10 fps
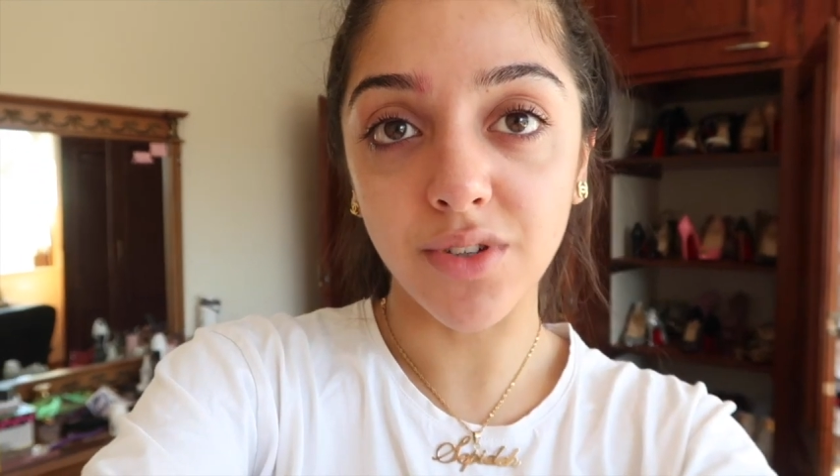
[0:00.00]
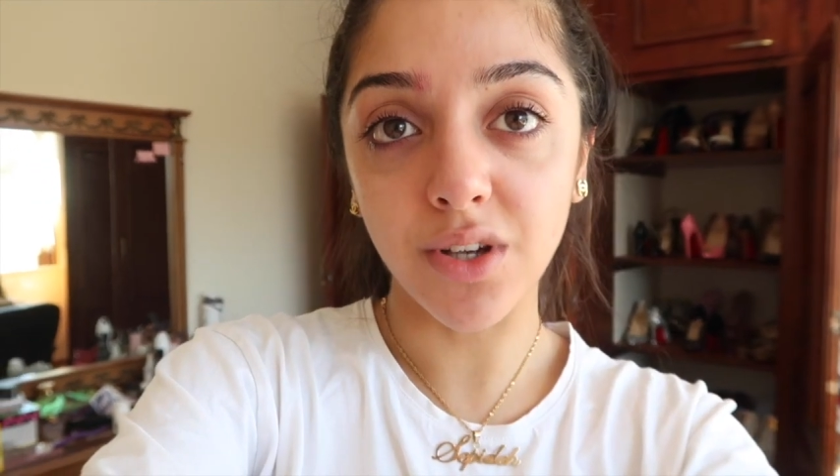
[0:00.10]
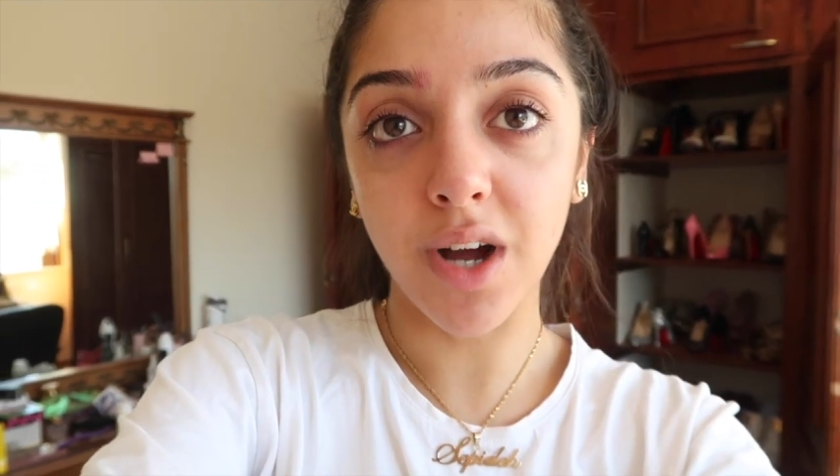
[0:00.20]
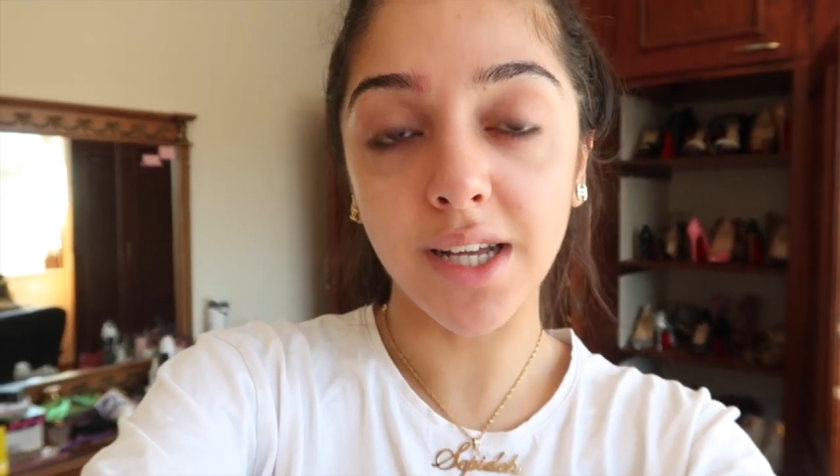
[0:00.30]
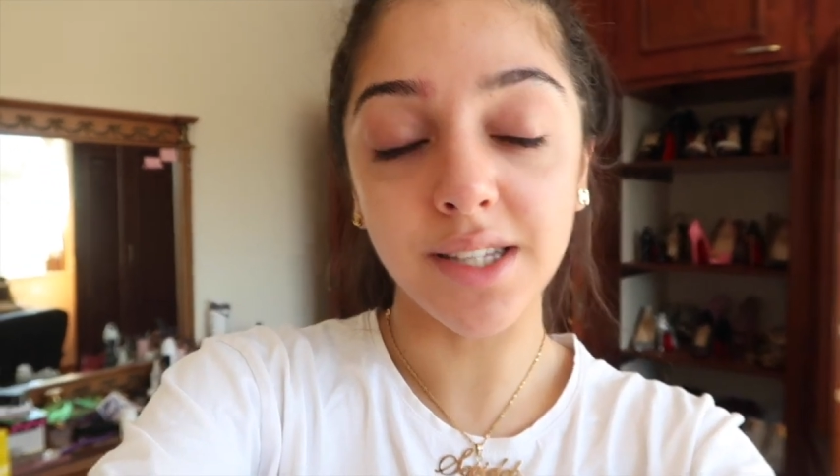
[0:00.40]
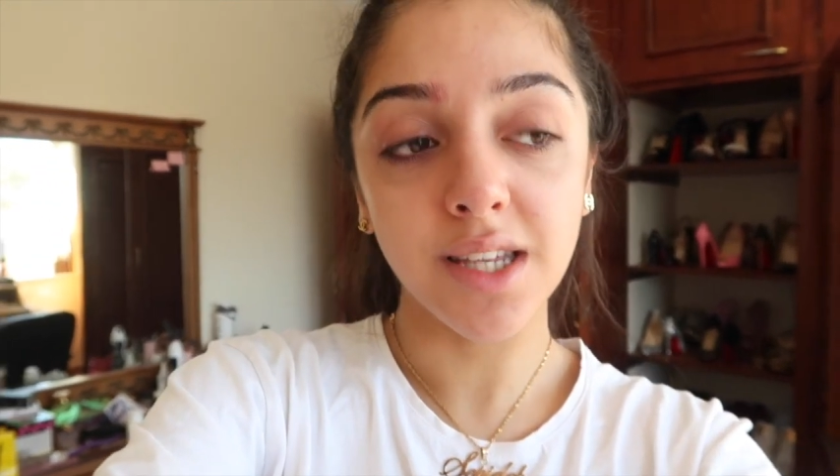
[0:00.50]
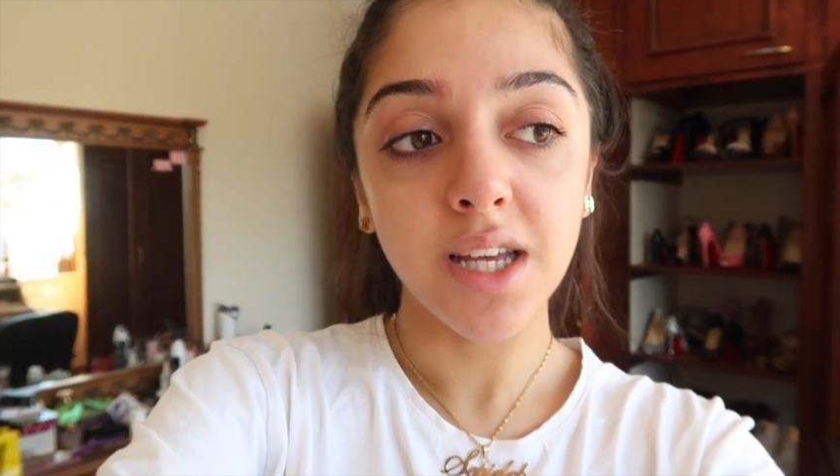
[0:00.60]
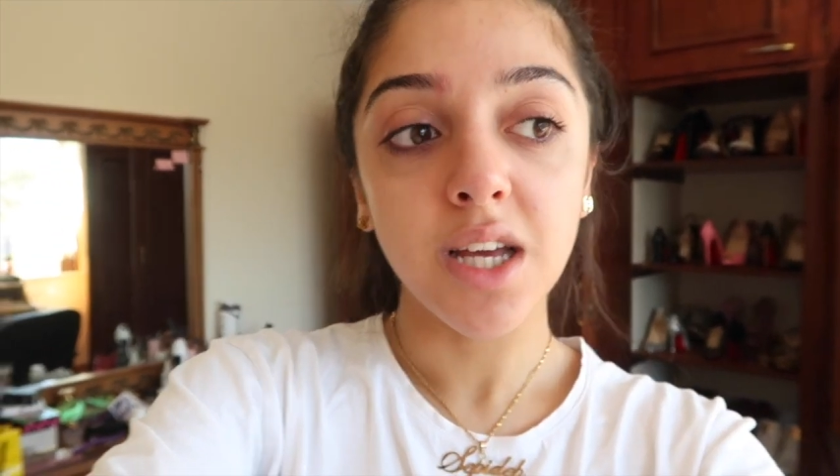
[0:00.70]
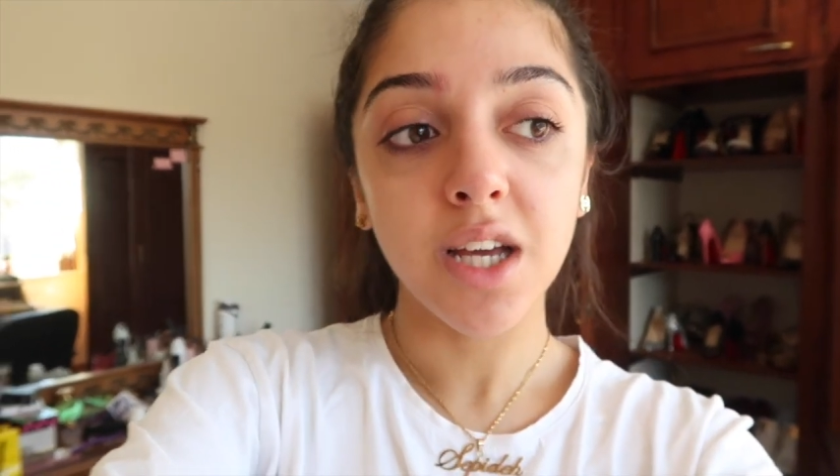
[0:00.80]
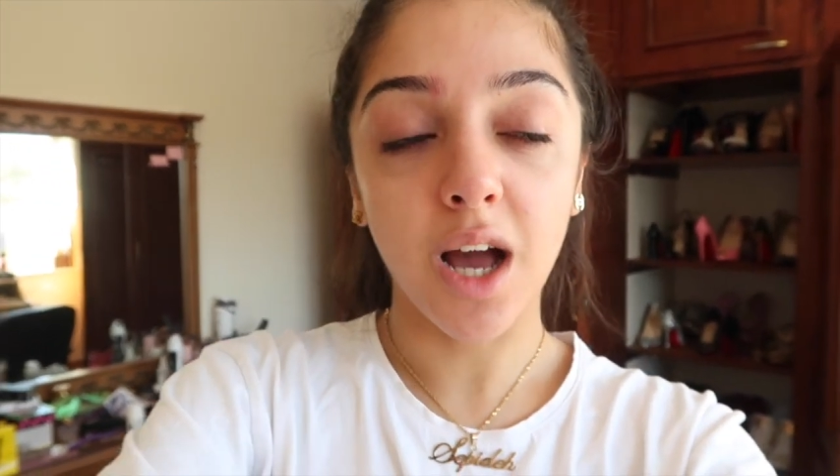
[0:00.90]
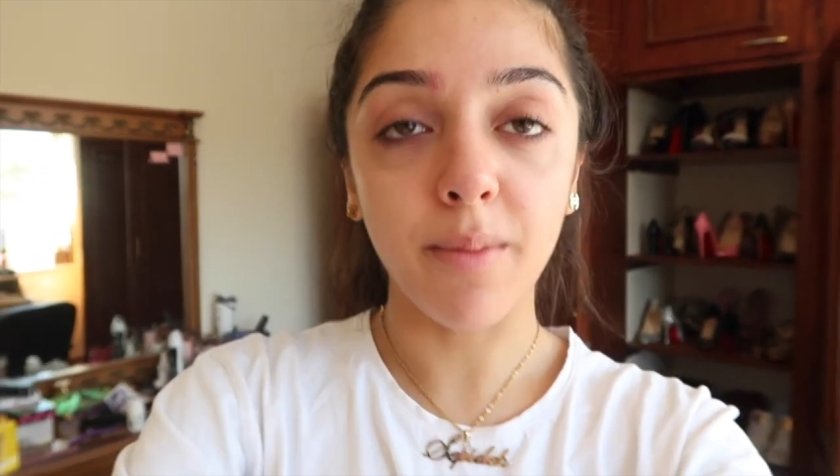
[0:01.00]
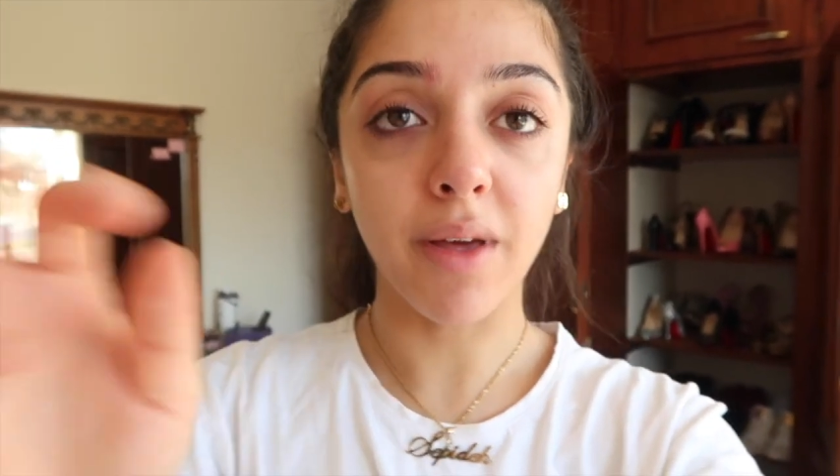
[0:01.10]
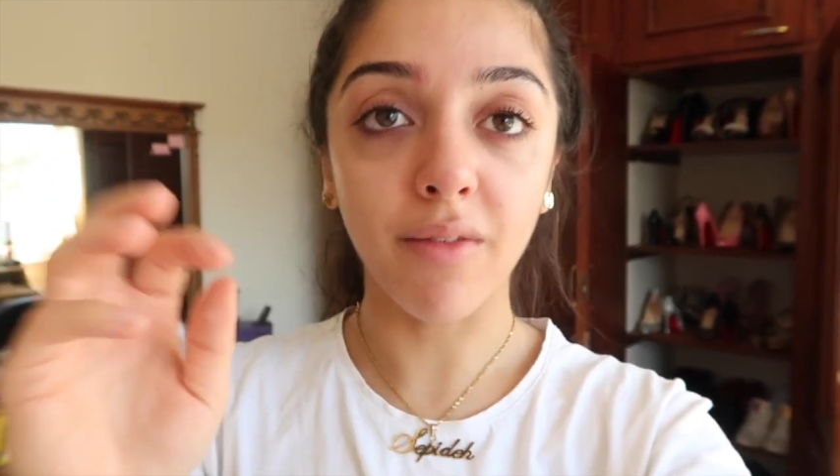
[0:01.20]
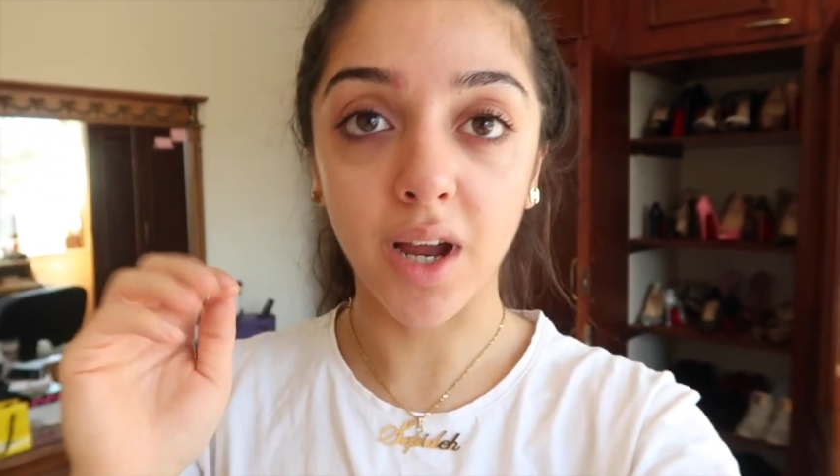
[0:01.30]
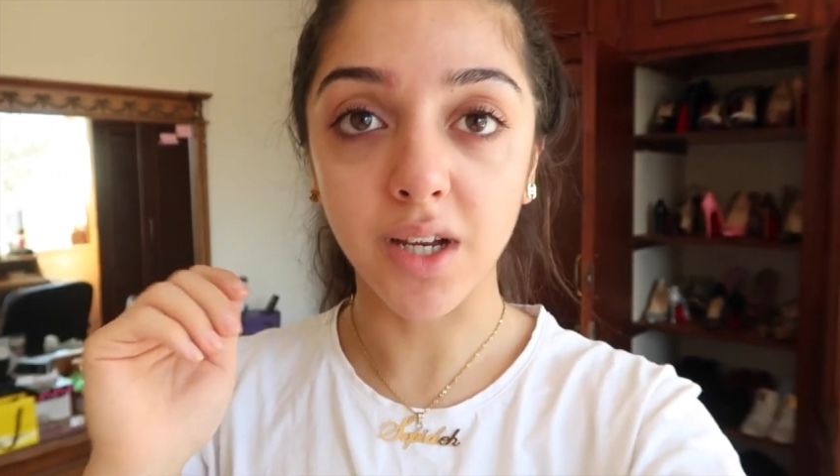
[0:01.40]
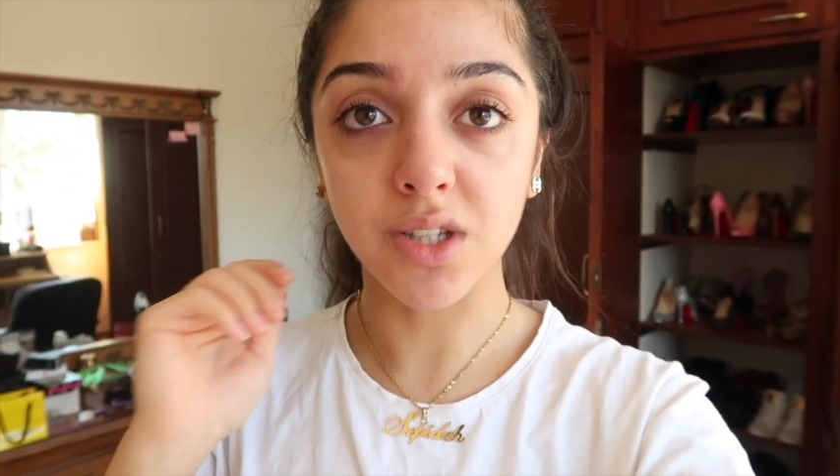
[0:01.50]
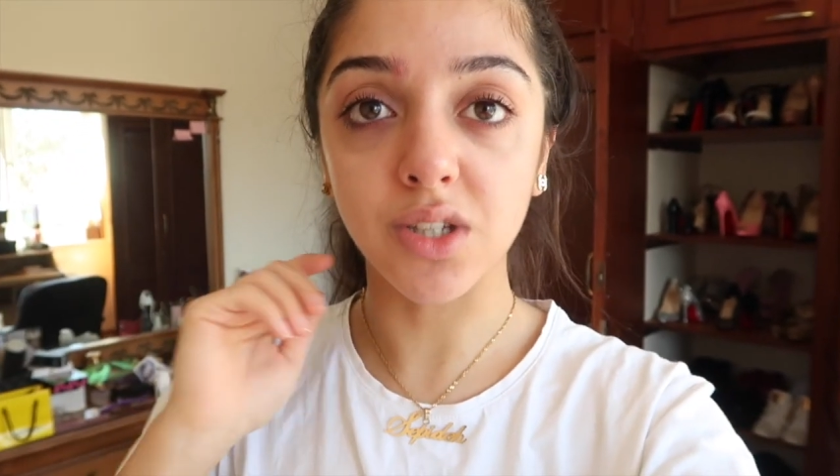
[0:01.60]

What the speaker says: for you guys coming very